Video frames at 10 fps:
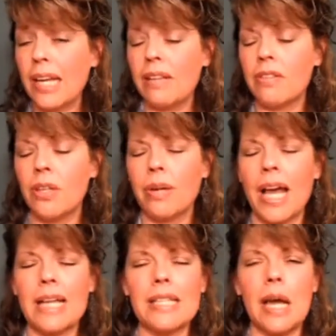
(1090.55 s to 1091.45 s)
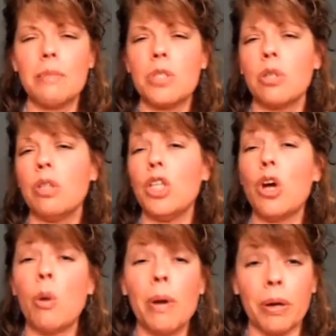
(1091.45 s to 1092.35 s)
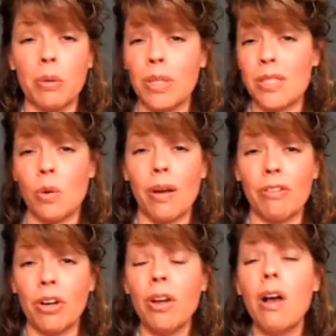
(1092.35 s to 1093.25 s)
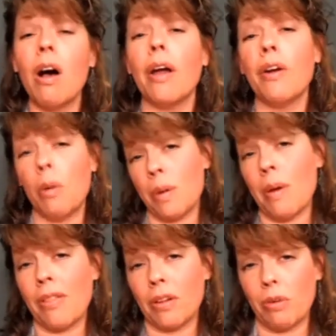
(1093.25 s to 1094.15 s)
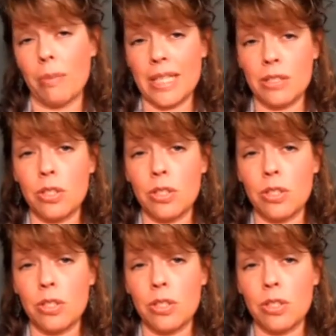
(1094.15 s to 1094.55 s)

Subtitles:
even though it has absolutely no bearing whatsoever on homeopathic remedies.